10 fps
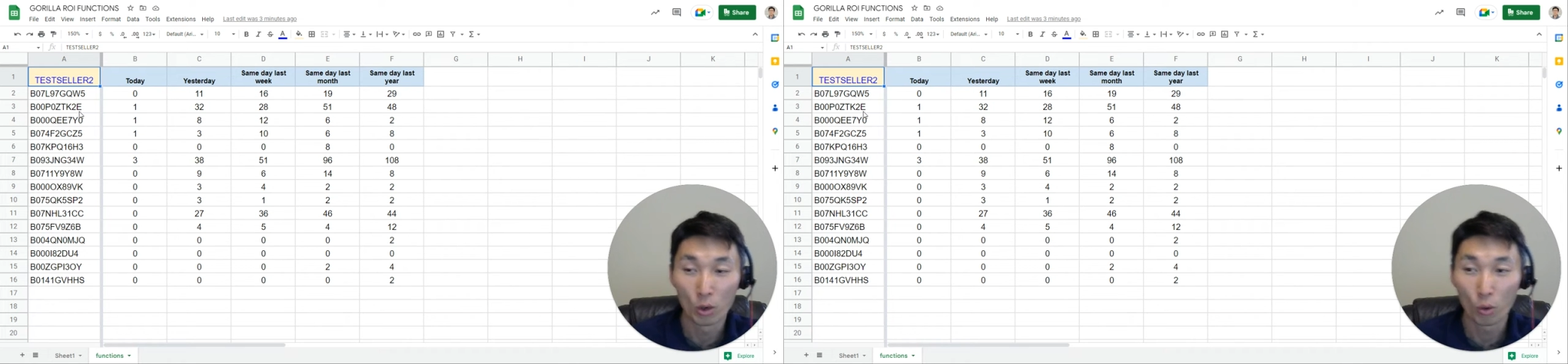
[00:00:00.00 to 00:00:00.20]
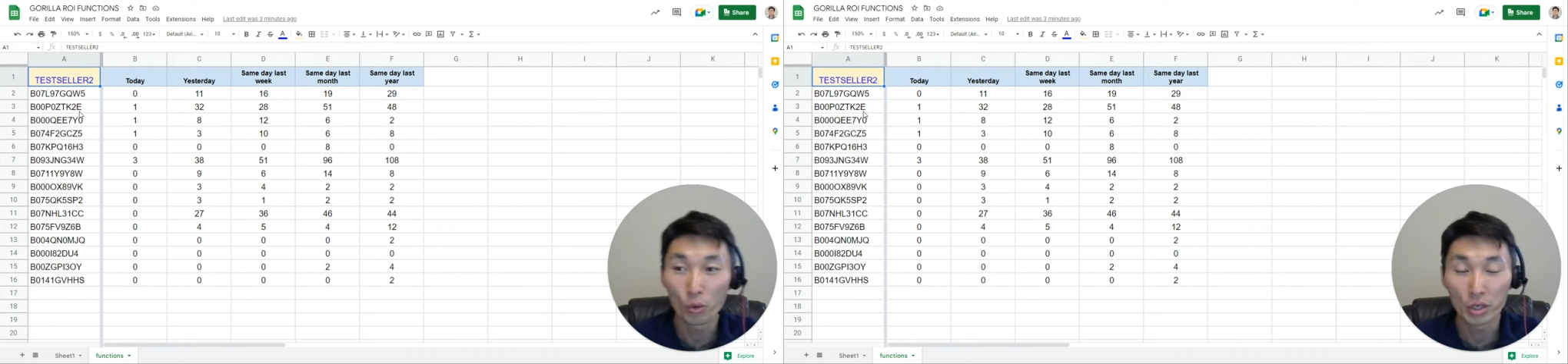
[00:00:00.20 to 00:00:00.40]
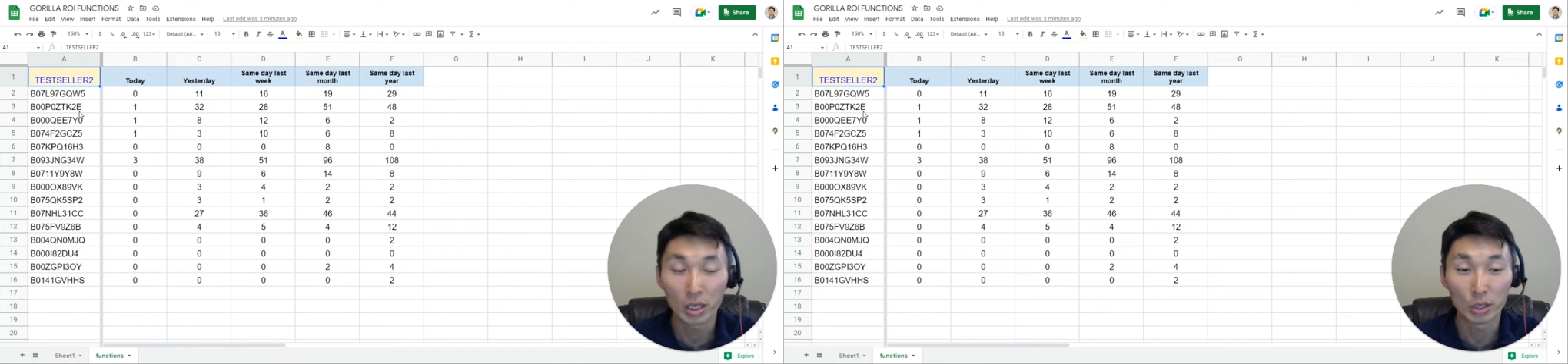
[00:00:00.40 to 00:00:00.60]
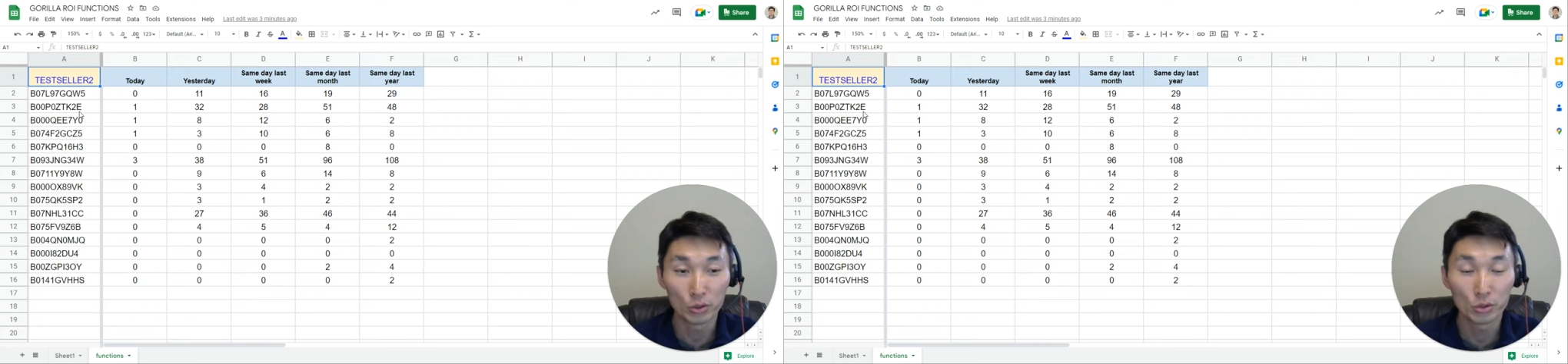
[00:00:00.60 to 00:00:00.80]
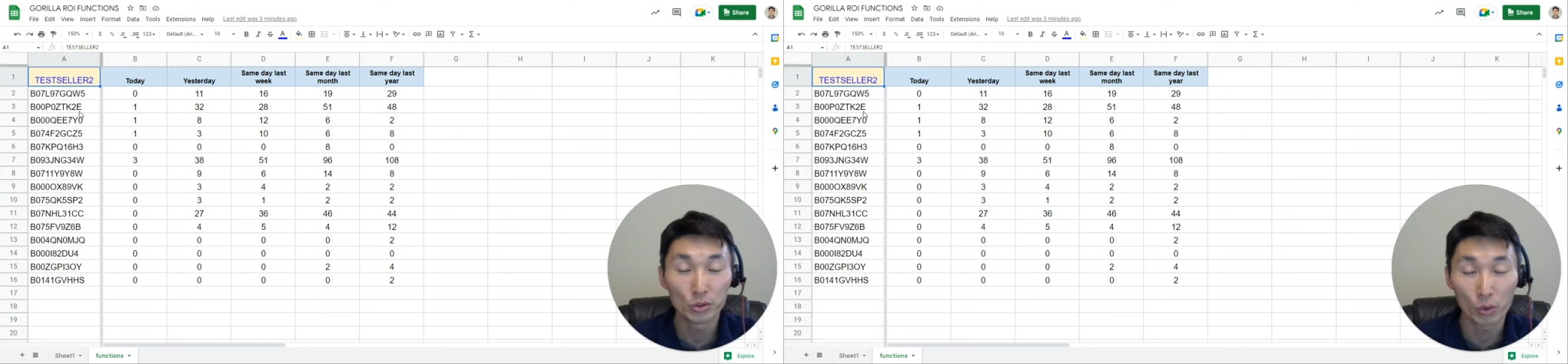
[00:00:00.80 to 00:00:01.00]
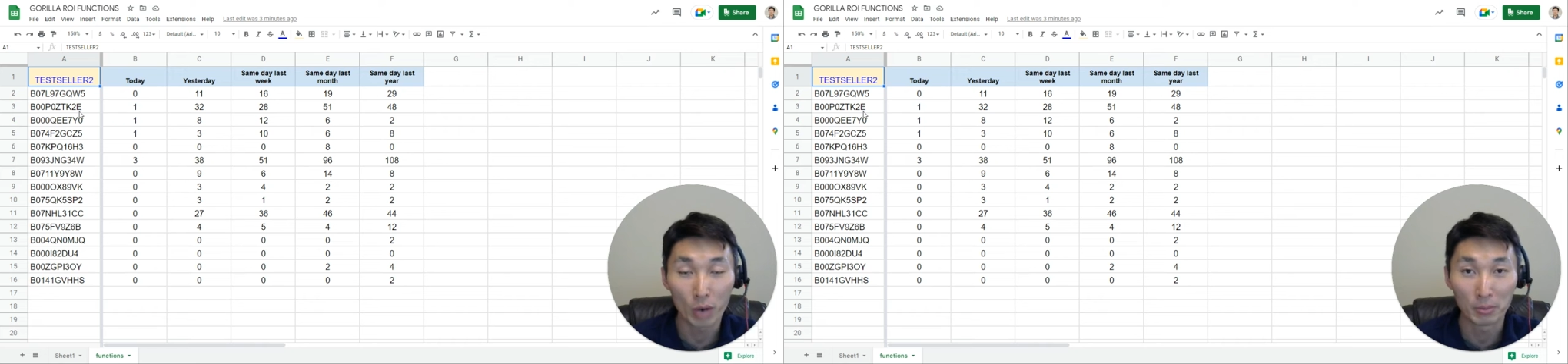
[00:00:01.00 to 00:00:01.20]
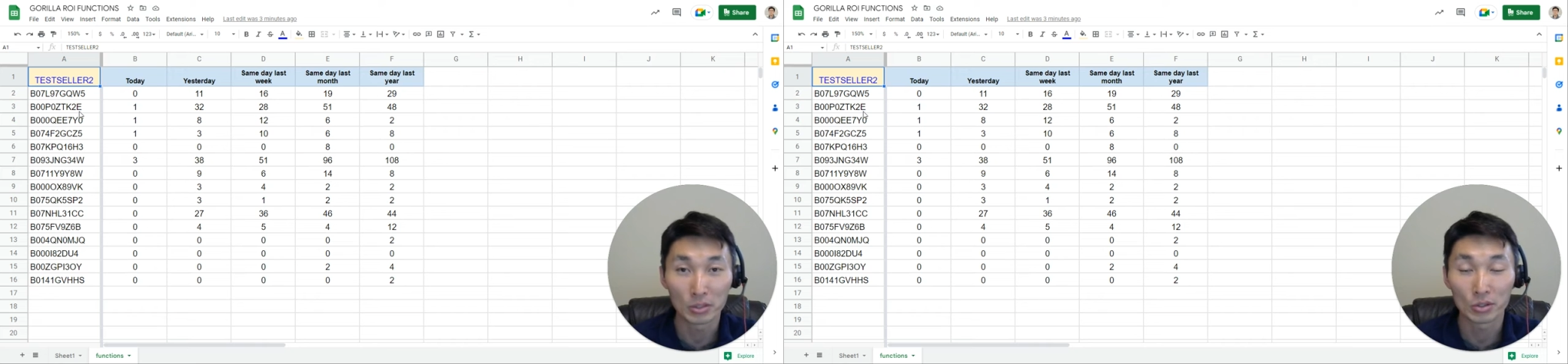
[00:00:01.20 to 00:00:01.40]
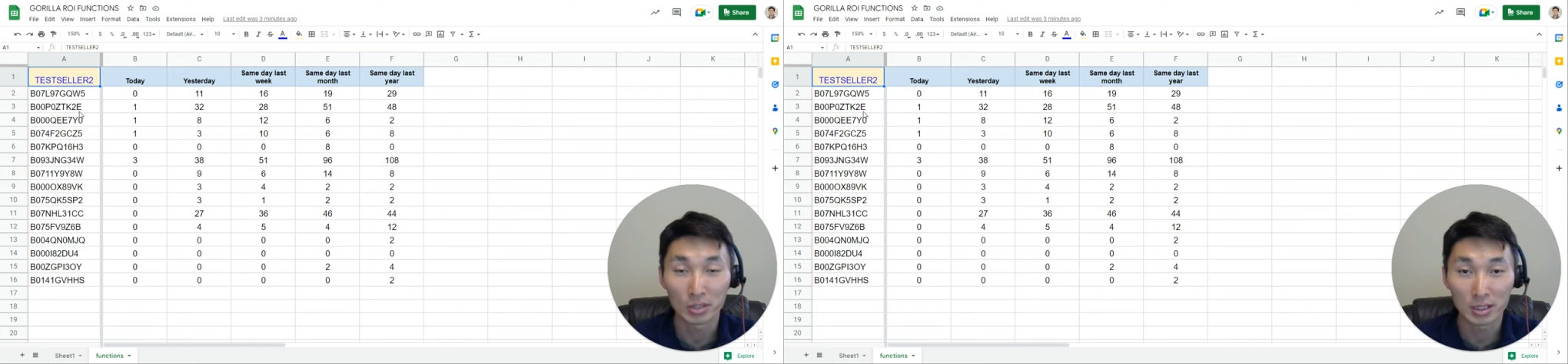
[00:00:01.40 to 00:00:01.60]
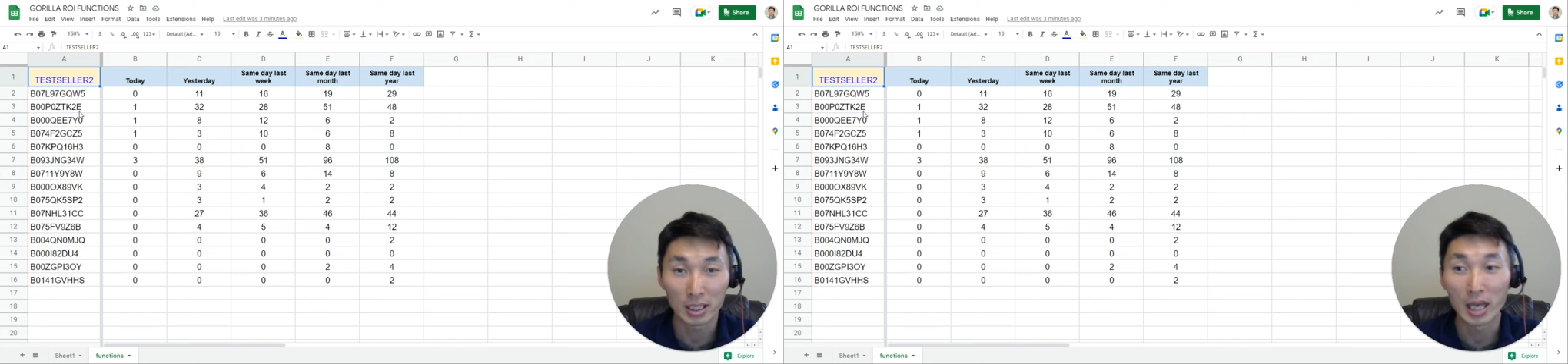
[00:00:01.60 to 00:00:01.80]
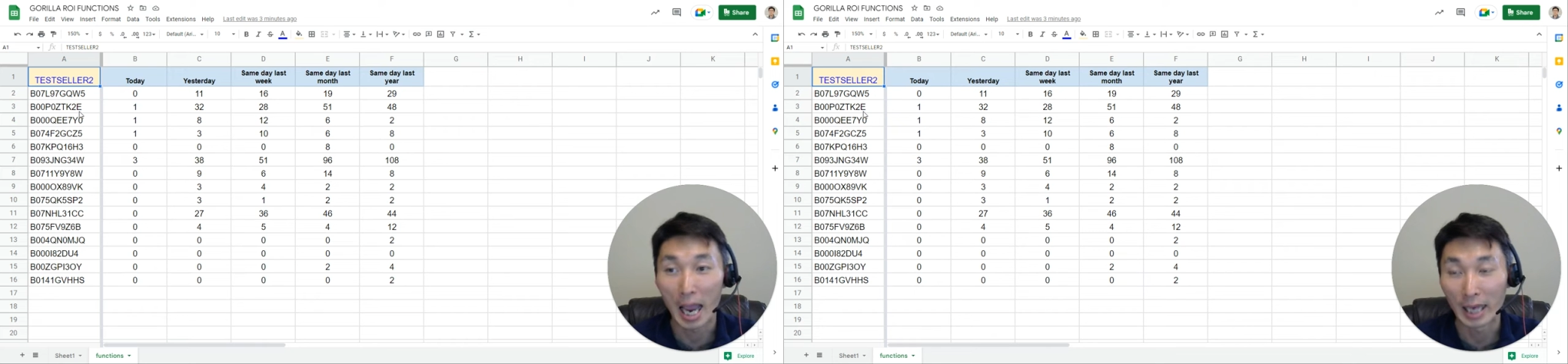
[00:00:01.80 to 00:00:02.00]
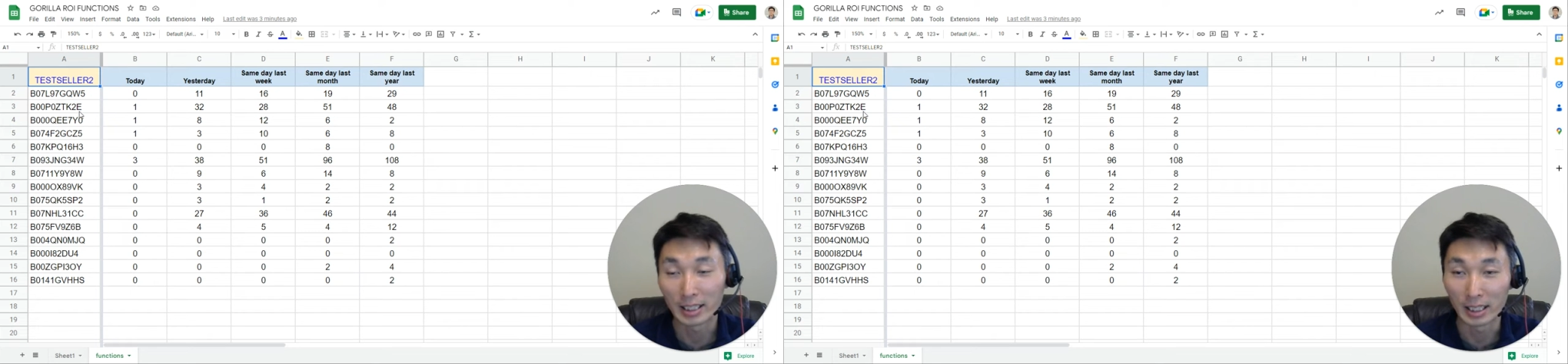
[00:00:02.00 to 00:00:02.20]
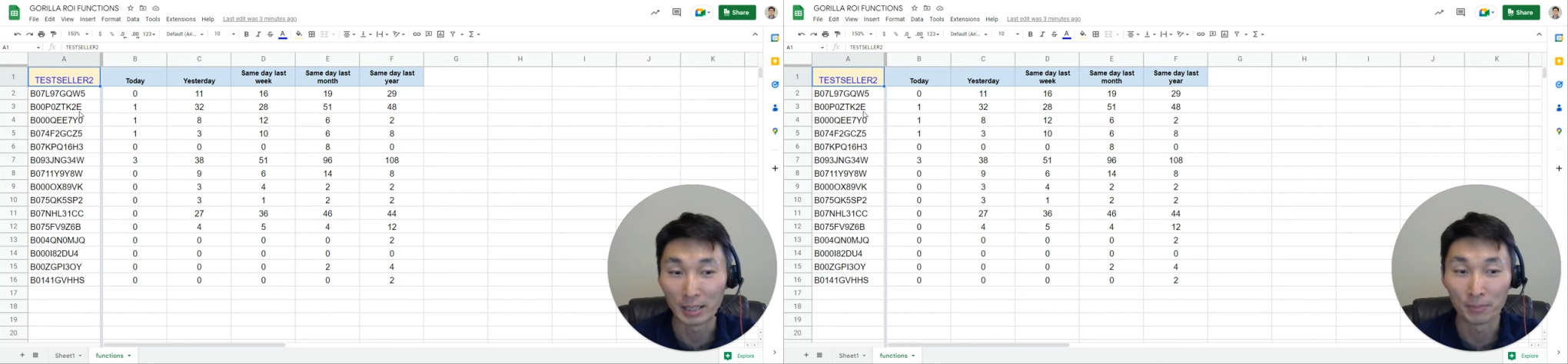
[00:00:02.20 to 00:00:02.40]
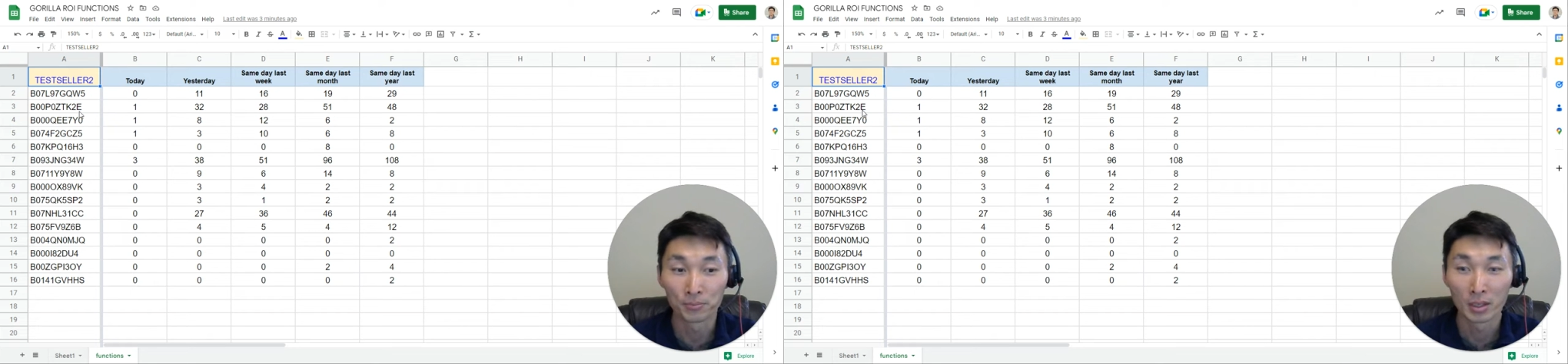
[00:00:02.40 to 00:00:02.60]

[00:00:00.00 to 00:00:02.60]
or you can use your Amazon seller ID.